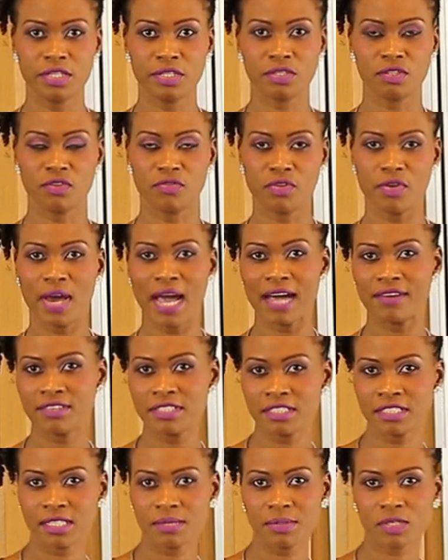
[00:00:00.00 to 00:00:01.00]
So if you
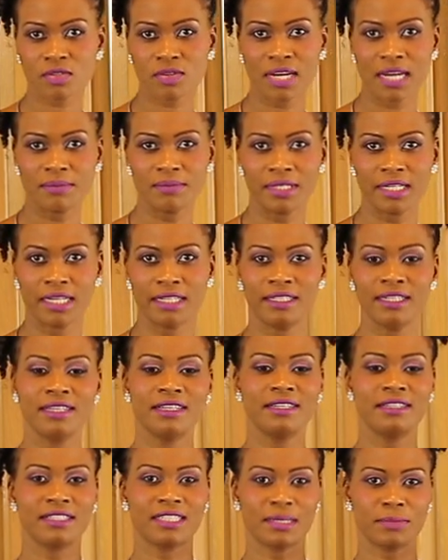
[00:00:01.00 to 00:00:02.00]
haven't subscribed yet,
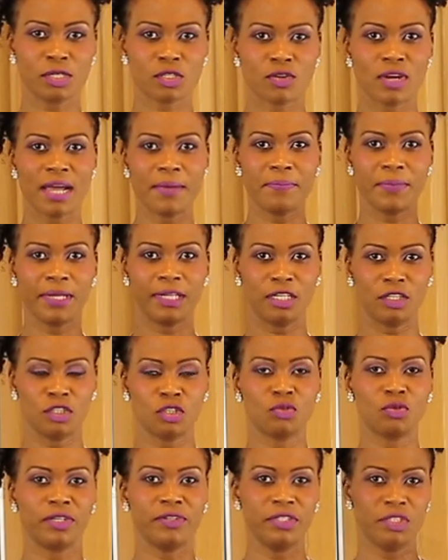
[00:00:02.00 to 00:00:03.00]
subscribe
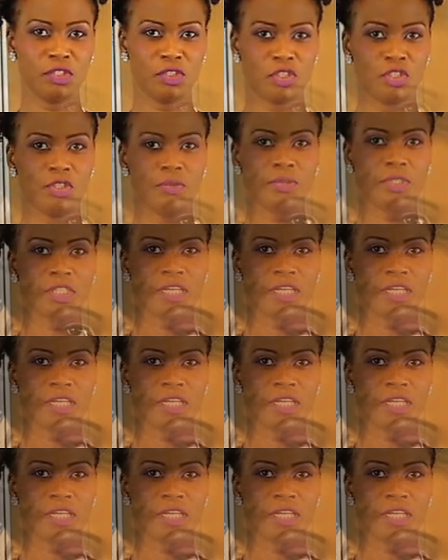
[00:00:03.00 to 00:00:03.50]
below to our YouTube